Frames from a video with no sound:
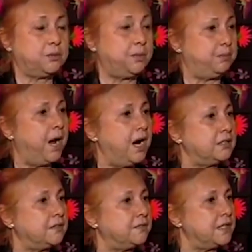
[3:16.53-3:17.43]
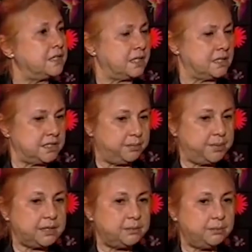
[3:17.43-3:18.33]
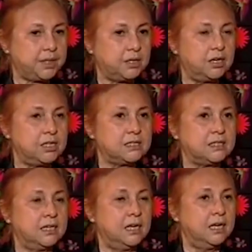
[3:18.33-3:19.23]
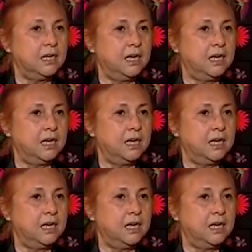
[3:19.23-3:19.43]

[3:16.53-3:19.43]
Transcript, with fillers: to be part of this exhibit because